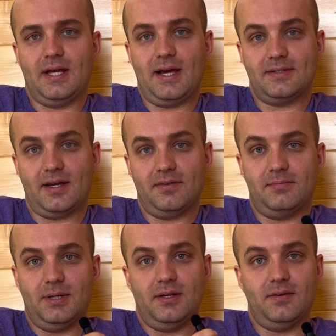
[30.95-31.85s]
as I've
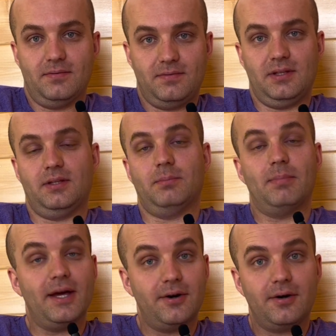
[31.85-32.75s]
been feeling
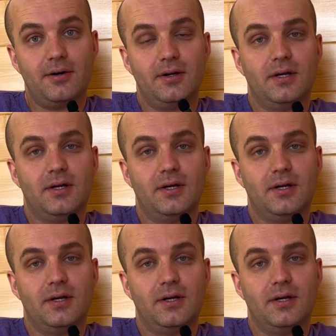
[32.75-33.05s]
better,